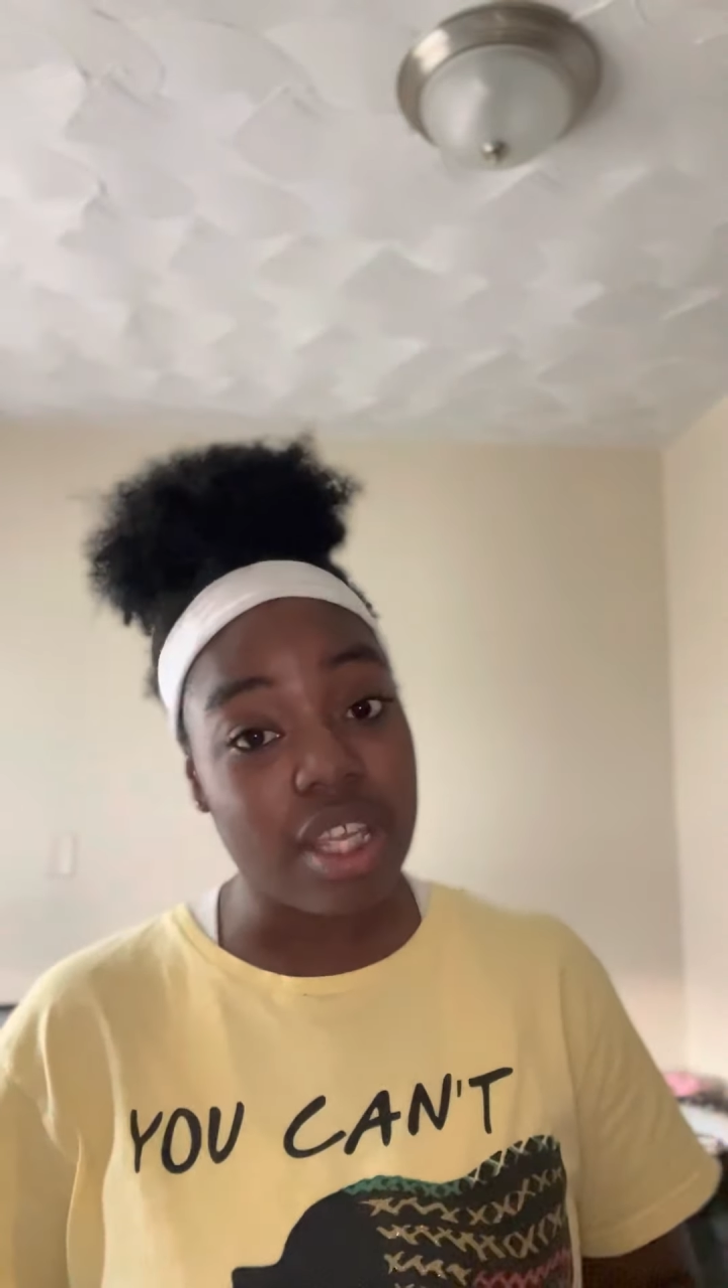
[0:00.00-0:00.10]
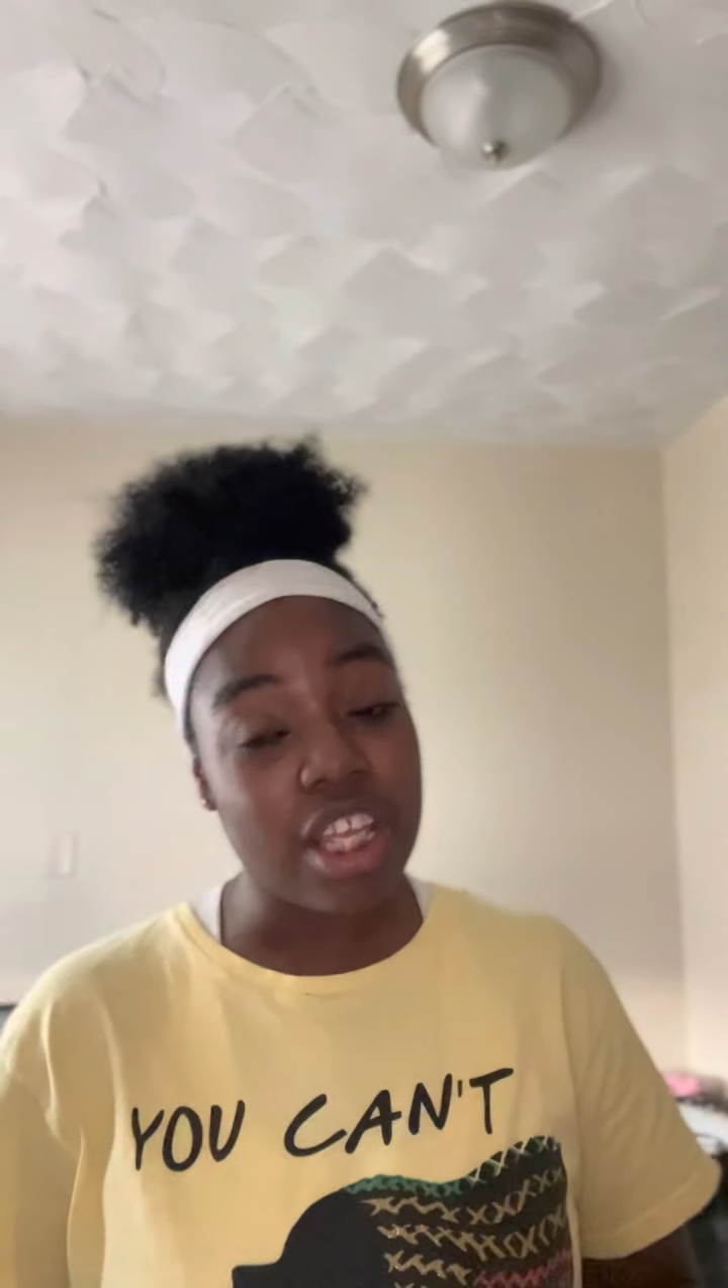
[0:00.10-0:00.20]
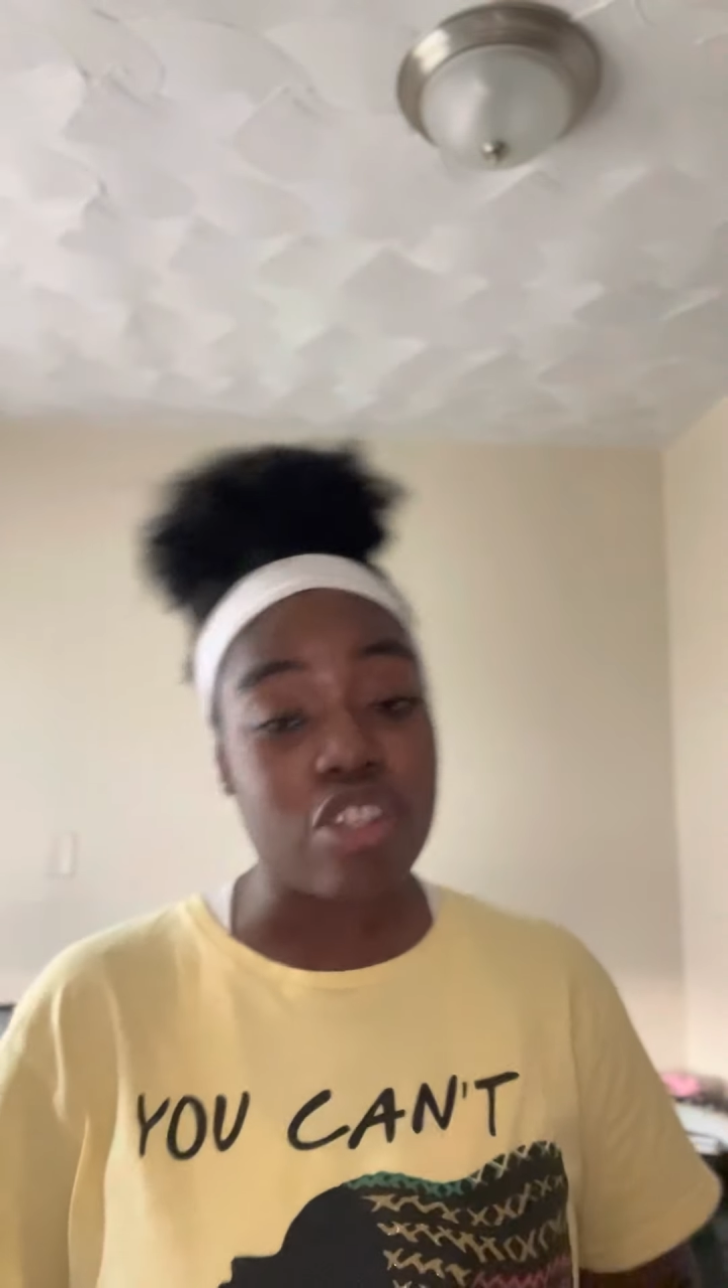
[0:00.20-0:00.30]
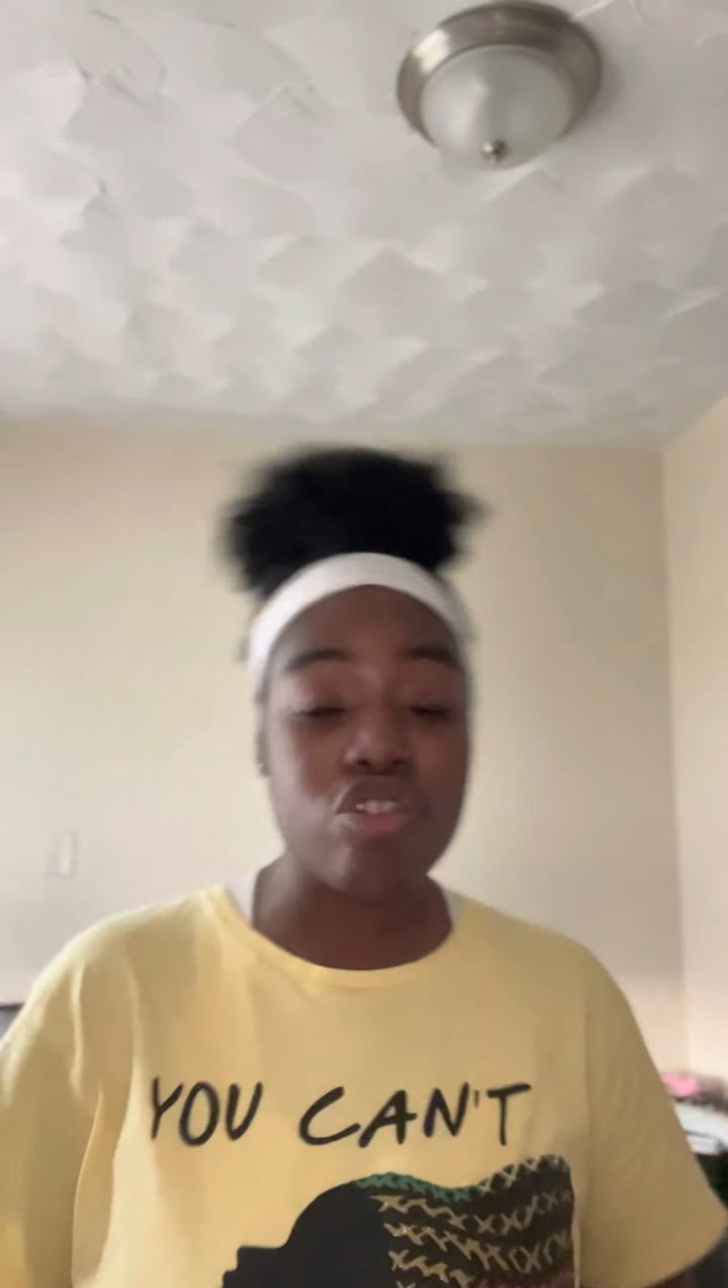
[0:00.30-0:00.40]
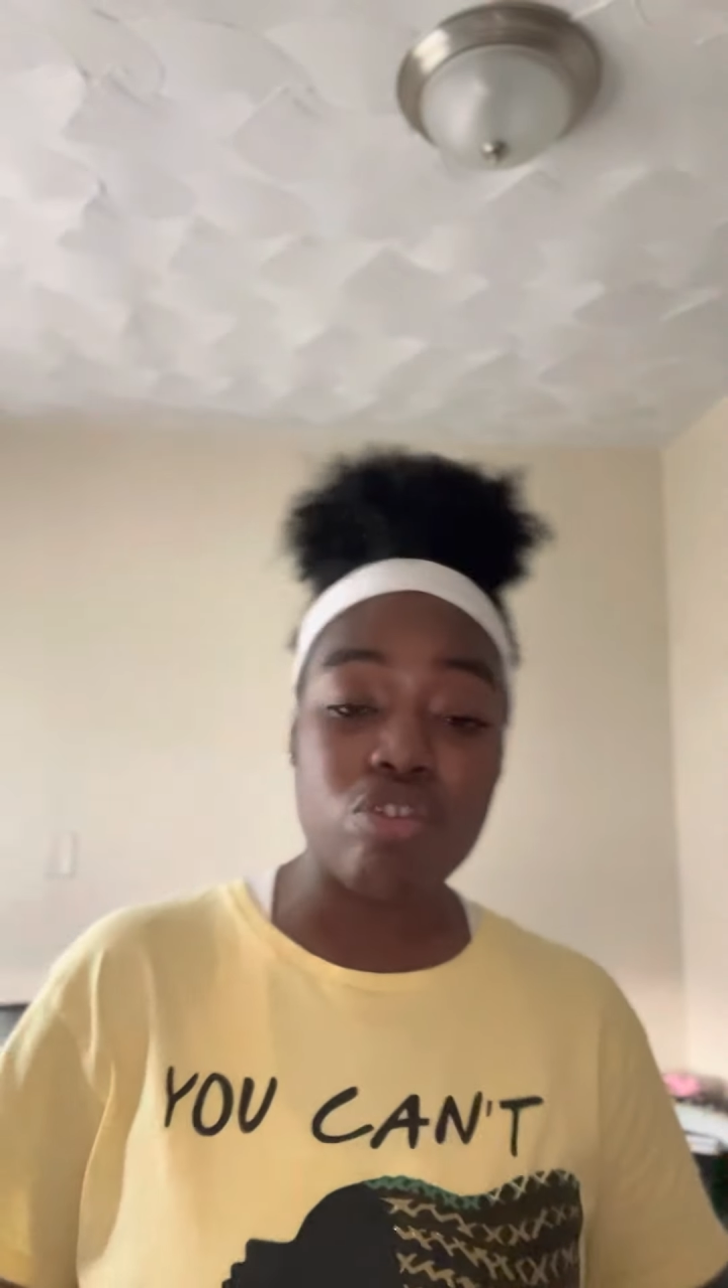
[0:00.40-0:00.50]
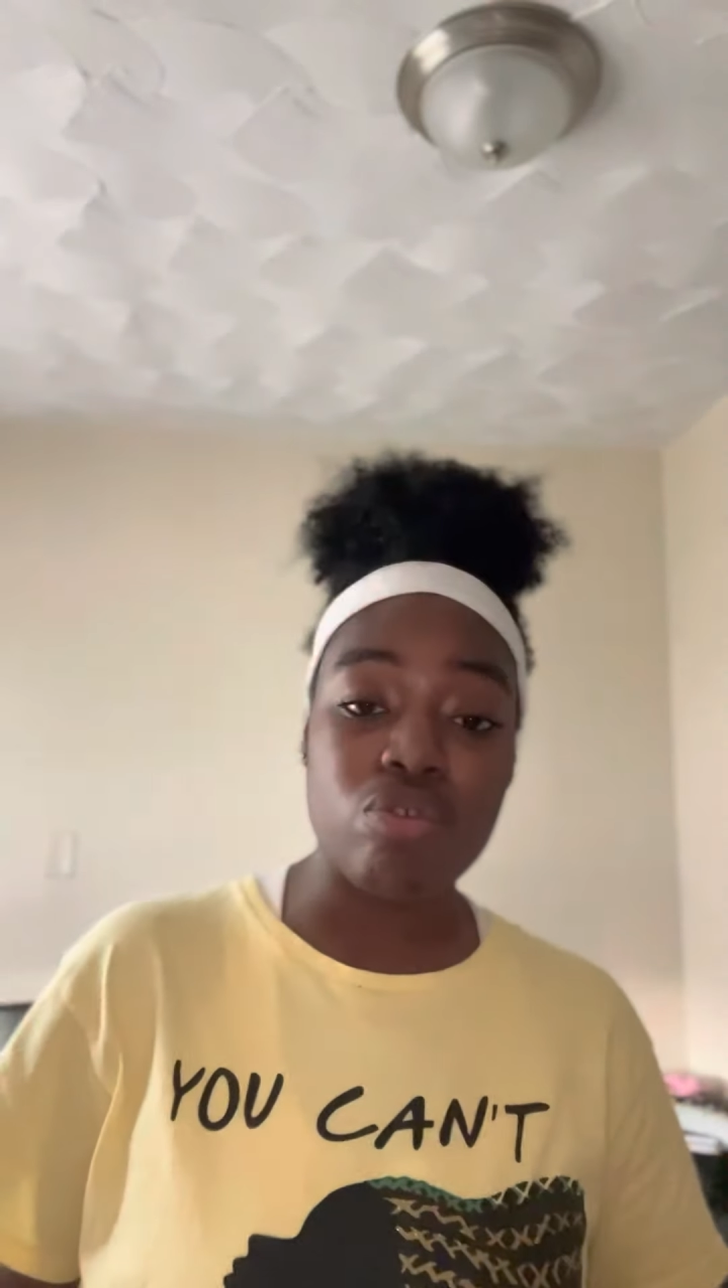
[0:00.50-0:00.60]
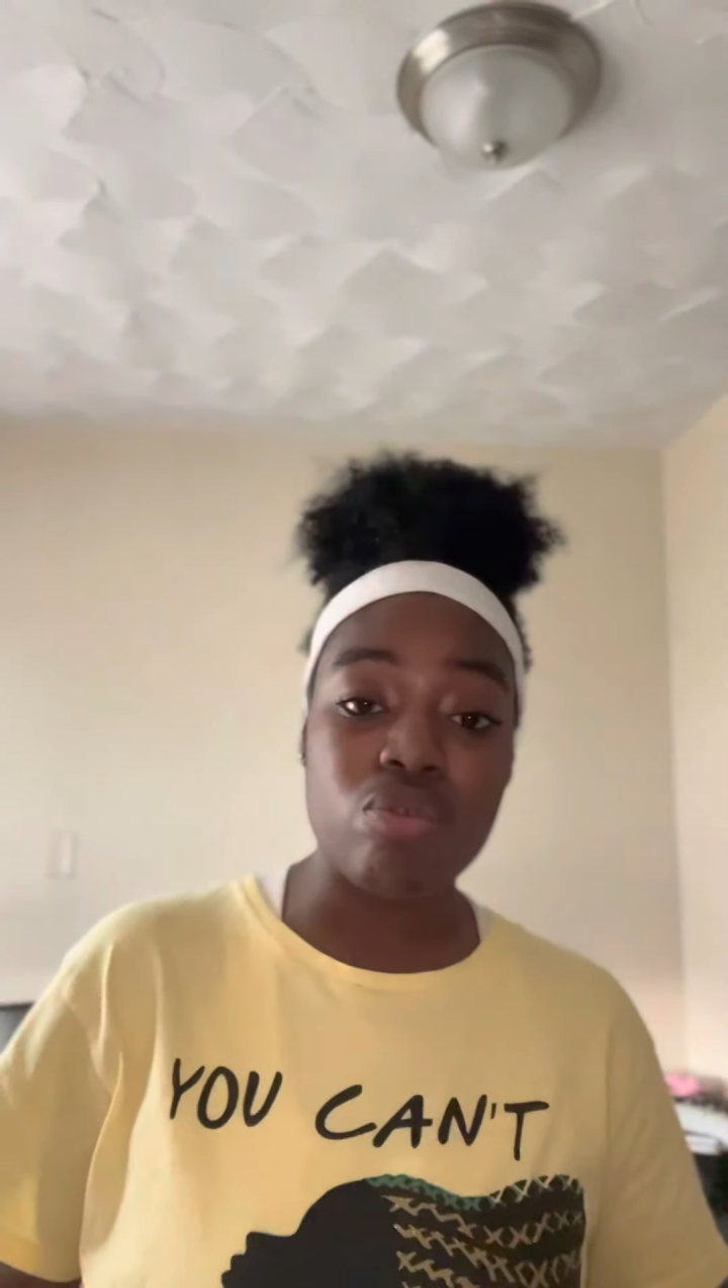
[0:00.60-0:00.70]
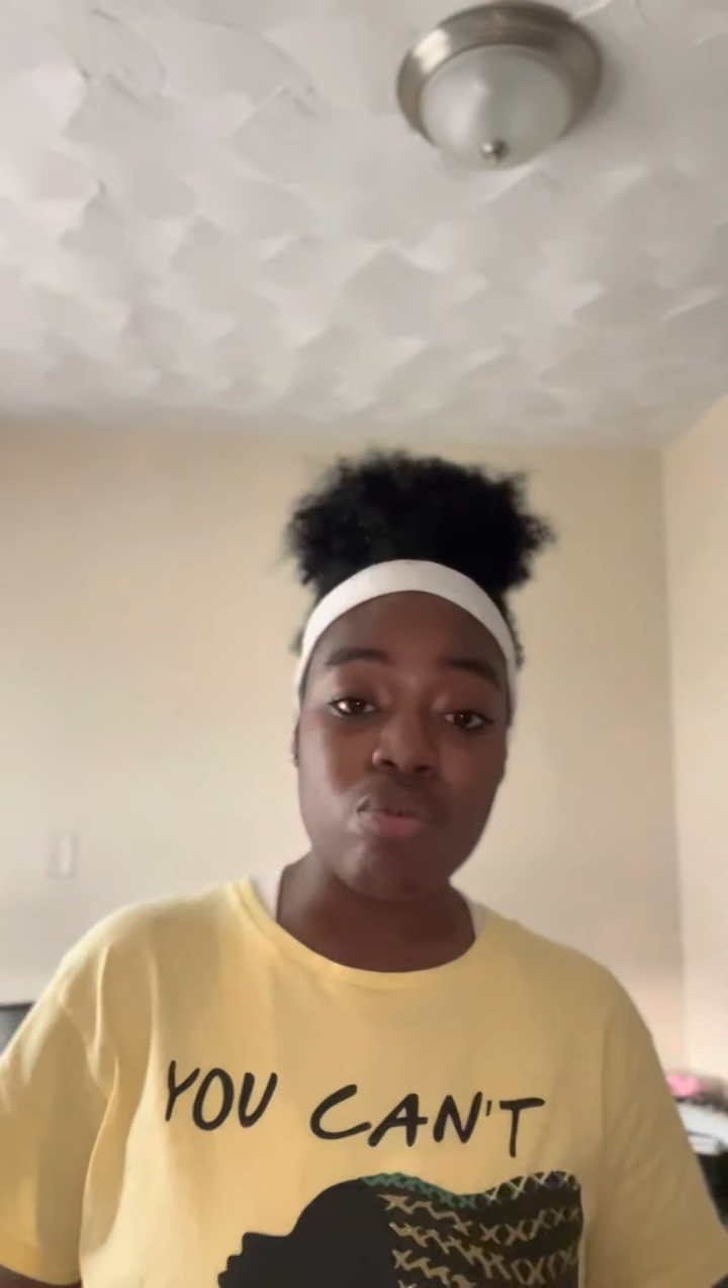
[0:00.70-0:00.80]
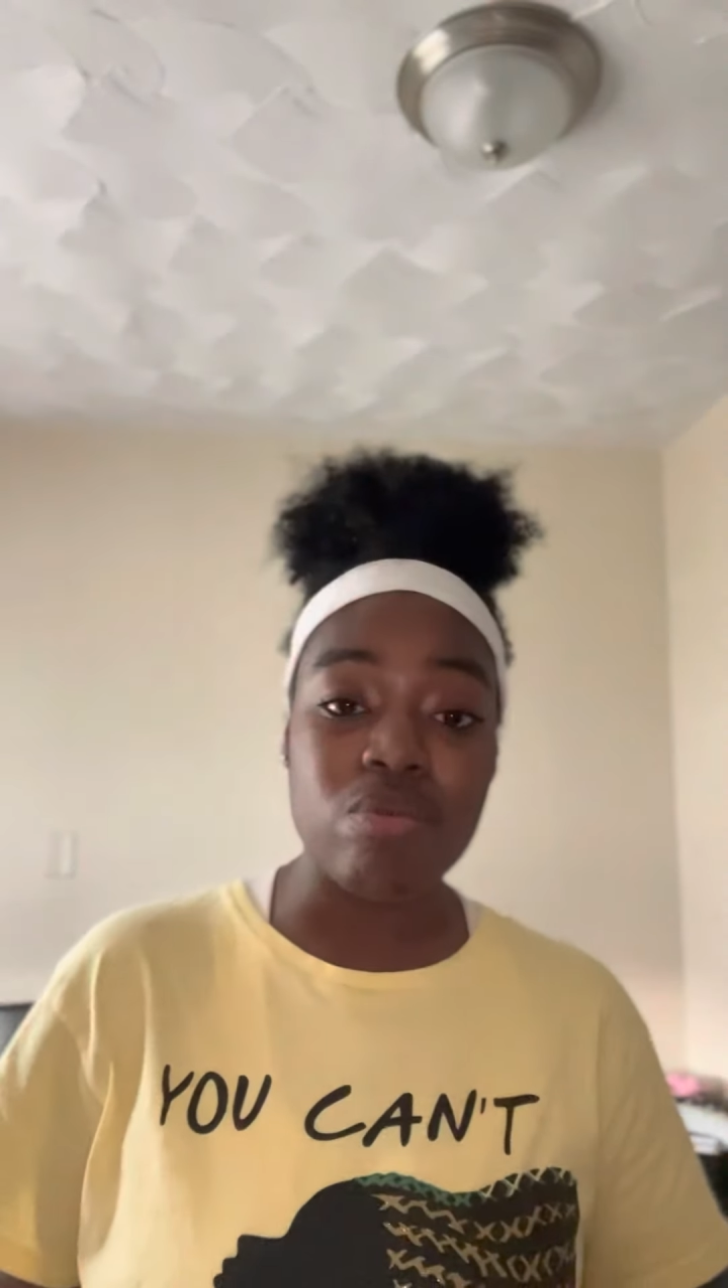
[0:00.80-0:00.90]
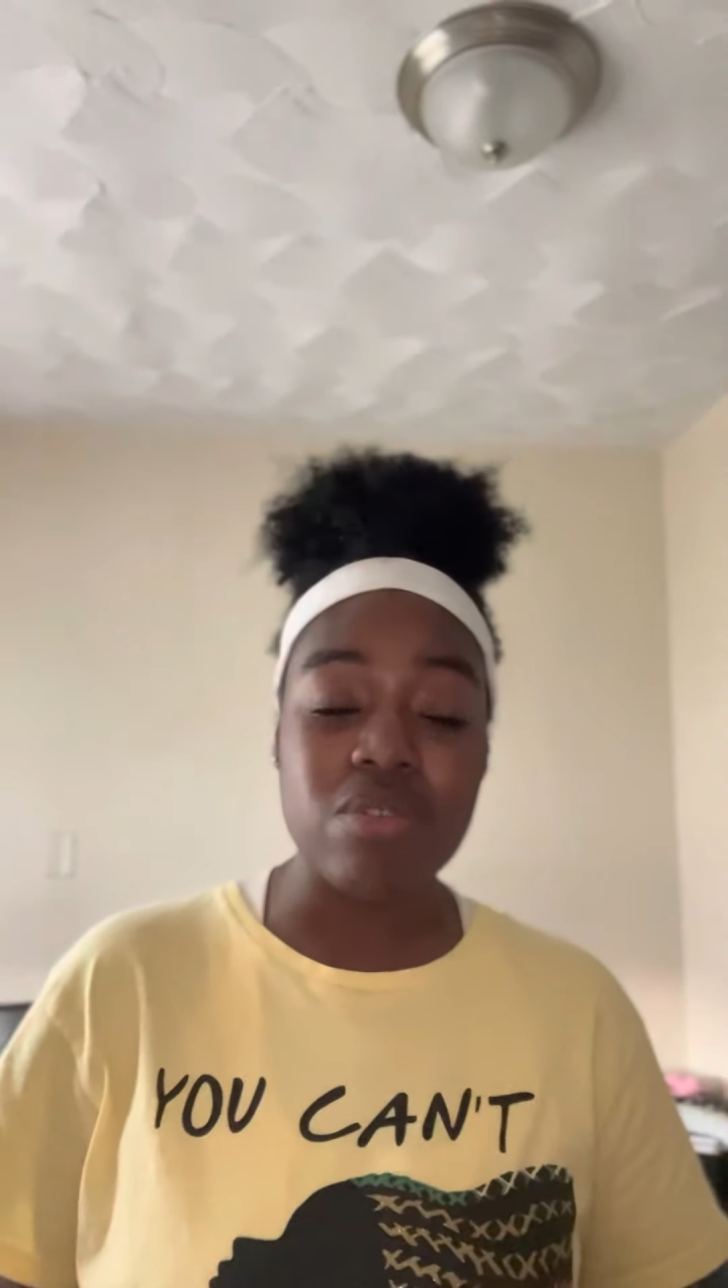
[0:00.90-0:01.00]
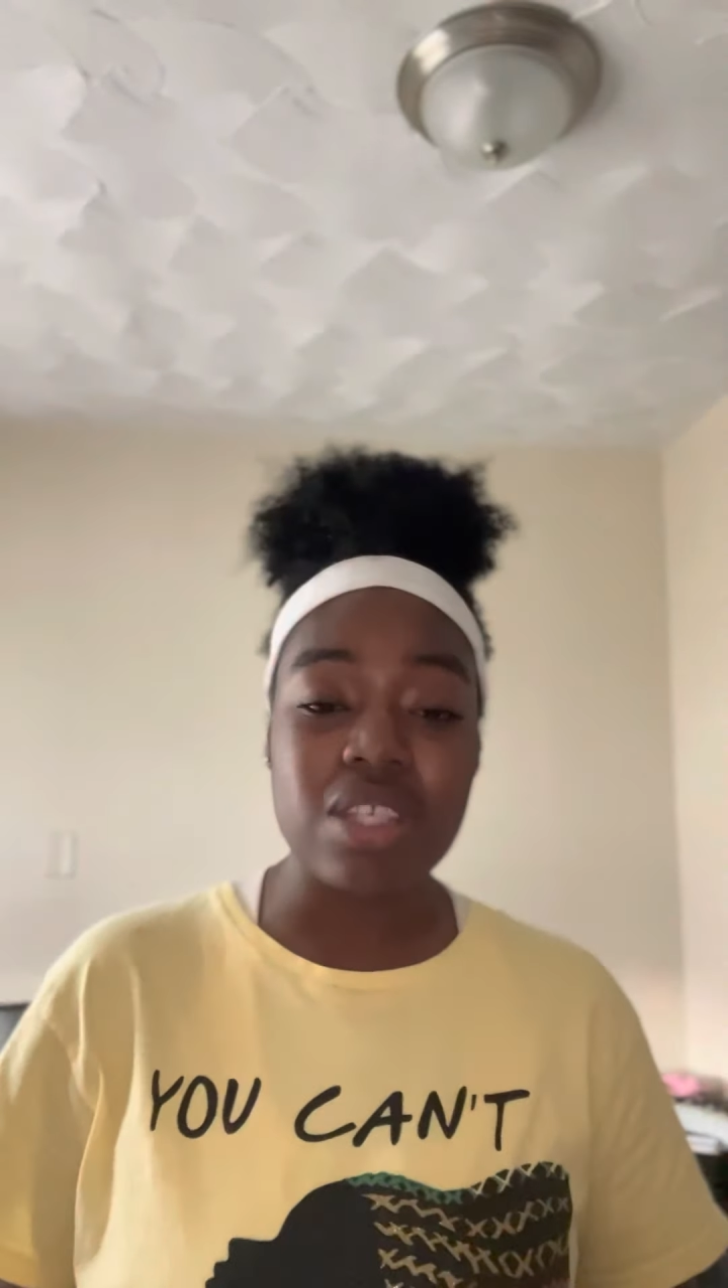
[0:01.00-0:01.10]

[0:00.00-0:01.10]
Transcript: into